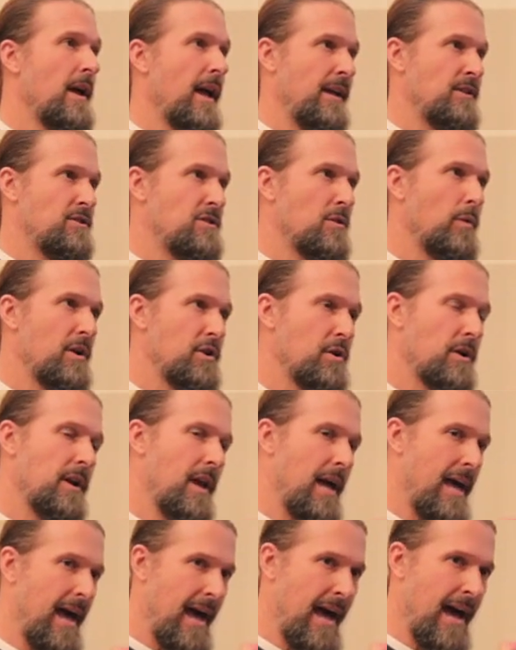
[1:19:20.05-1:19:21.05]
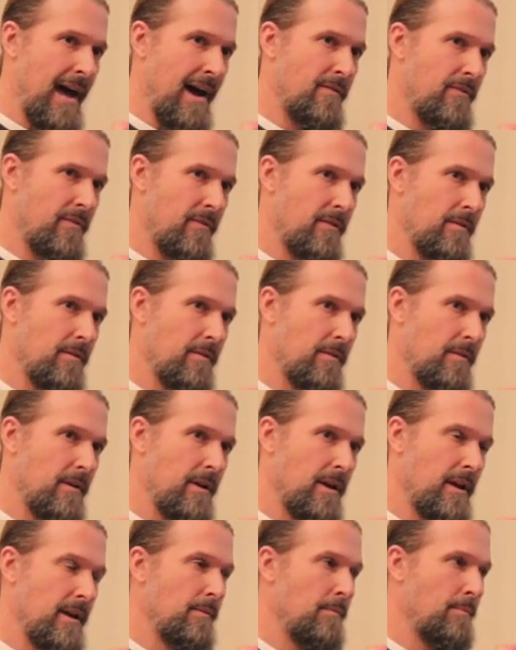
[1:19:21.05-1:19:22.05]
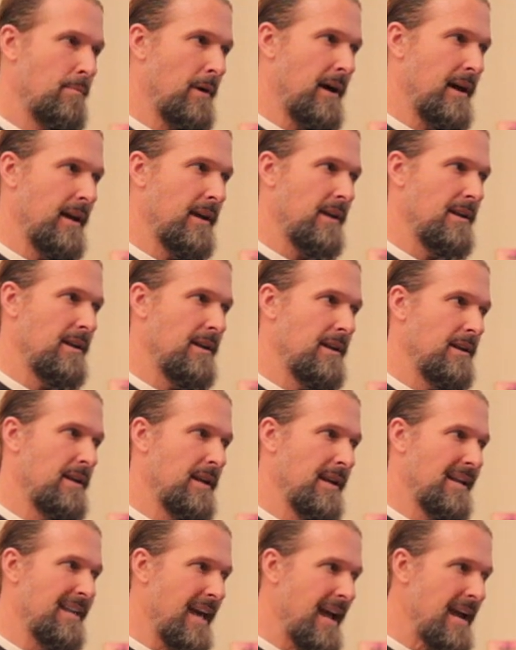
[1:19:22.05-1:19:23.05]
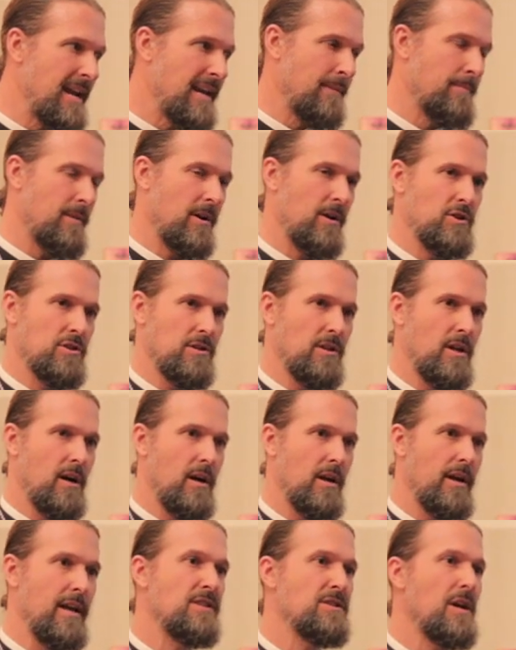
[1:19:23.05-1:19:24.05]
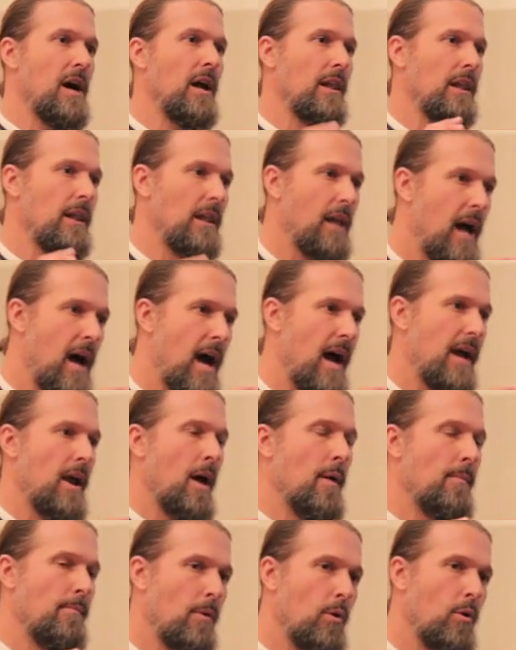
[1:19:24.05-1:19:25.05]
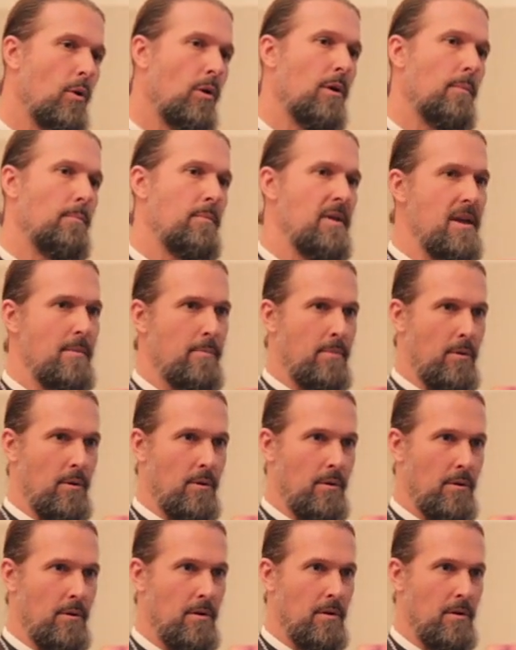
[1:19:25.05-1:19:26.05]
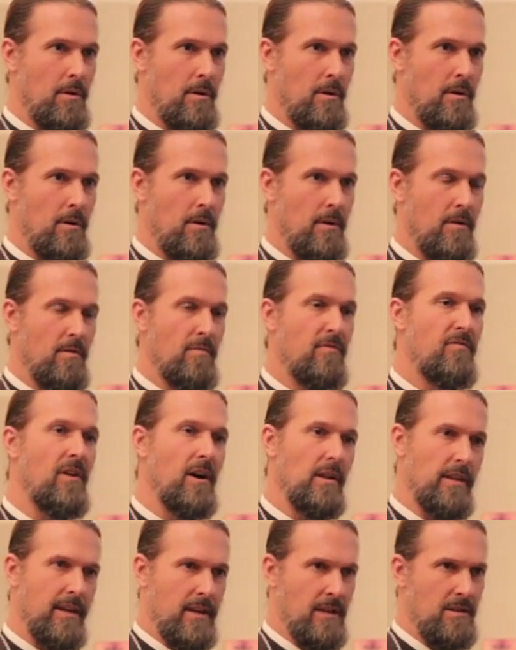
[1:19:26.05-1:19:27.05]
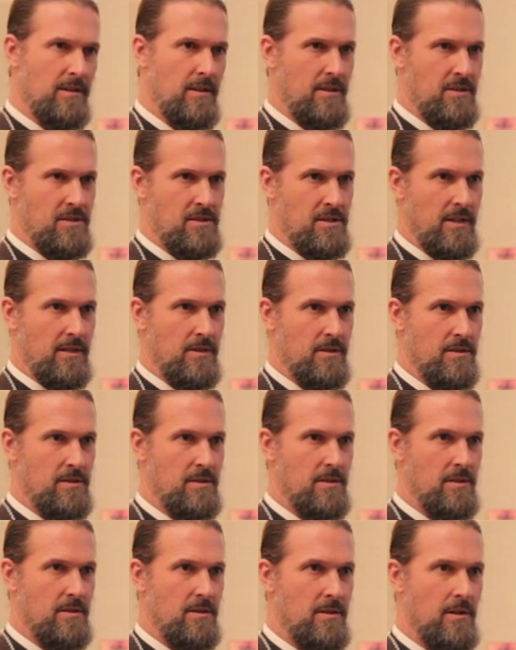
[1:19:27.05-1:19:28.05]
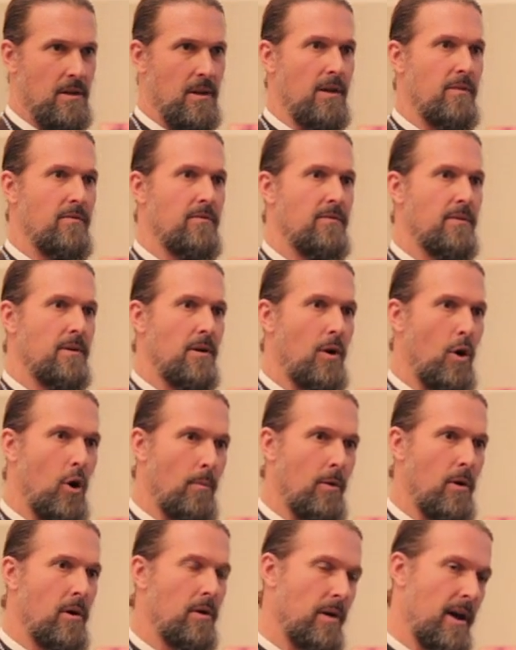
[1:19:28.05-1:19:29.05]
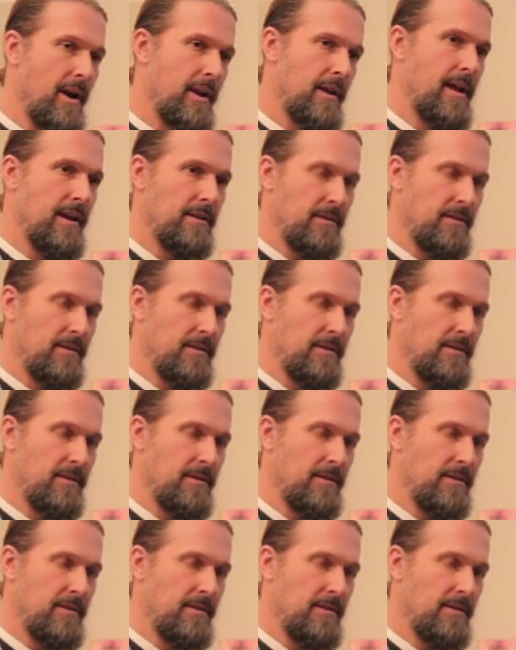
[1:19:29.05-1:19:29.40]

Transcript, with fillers: And so what you're going to have by negating marriage law is a lot more people falling into the sins of homoerotic